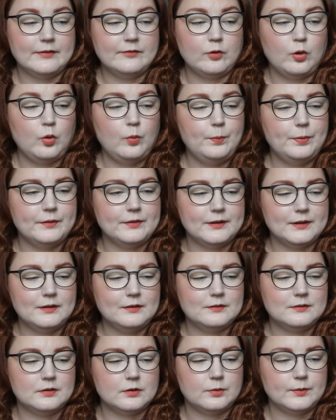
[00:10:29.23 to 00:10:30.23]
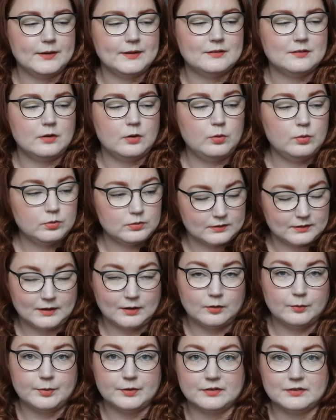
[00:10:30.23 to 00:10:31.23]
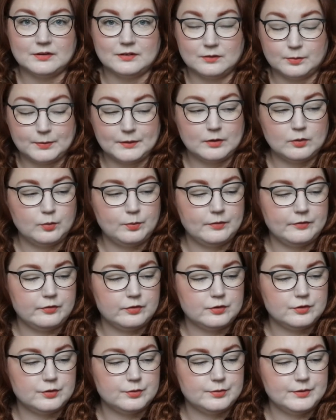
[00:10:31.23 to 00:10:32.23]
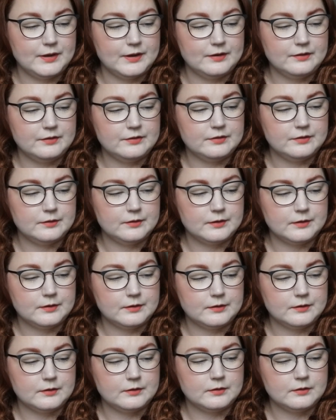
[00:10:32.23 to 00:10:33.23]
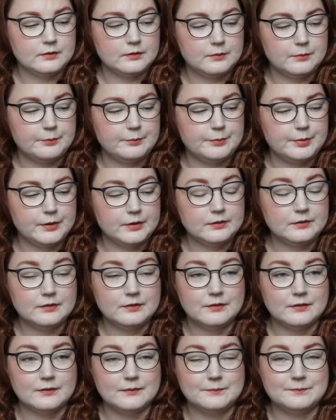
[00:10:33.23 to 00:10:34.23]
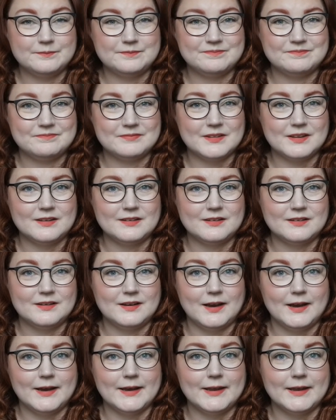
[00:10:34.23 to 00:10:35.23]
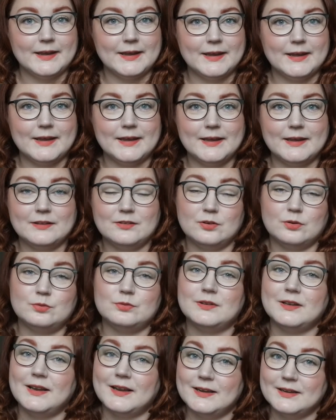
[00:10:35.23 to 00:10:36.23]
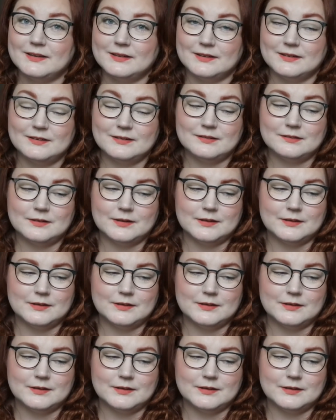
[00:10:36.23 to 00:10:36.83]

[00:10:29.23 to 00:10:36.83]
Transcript: opened it, so it's old now because it's been open for 2 years. But I don't like this.